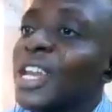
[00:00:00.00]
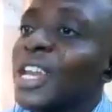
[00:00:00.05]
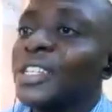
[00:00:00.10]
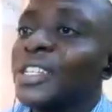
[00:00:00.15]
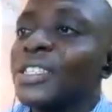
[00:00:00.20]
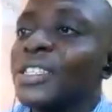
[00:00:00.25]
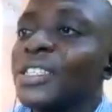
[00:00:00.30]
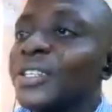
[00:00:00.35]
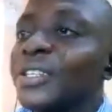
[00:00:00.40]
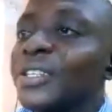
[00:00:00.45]

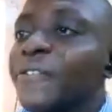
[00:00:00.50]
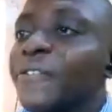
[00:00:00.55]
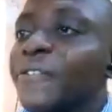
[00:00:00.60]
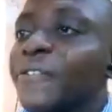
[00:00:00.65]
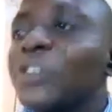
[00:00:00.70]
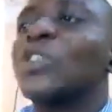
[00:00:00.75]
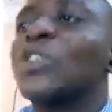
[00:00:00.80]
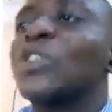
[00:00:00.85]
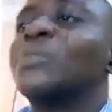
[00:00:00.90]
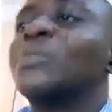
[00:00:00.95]
Again,
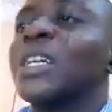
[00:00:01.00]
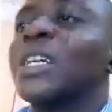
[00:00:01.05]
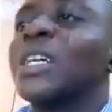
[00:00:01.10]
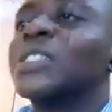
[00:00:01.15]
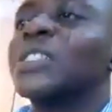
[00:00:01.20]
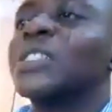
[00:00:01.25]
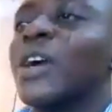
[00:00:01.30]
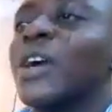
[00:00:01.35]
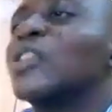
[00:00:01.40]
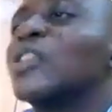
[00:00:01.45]
the
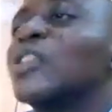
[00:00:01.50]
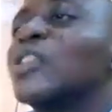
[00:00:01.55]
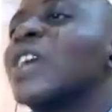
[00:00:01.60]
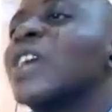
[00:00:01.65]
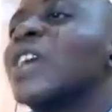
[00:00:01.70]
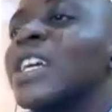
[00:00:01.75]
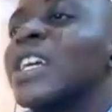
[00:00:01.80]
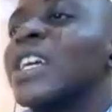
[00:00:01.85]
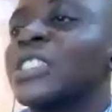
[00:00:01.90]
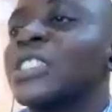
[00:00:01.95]
first objective
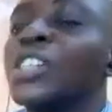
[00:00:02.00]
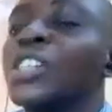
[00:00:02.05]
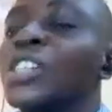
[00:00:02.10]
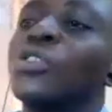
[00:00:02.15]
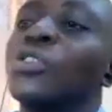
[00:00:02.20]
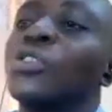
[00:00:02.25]
of agricultural